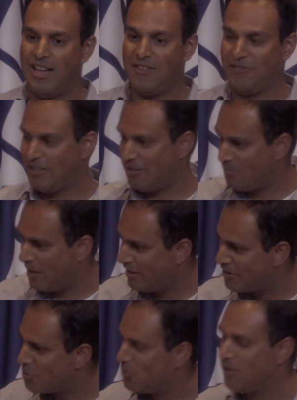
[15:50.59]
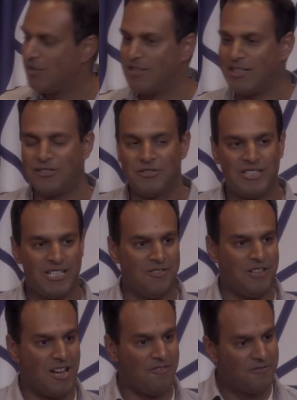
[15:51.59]
And for the remaining 2 years, I could tell
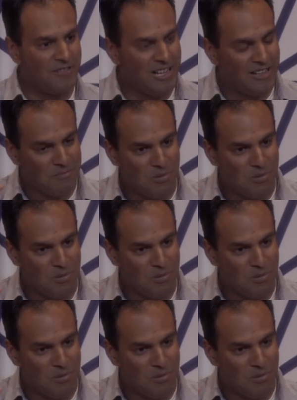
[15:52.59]
you every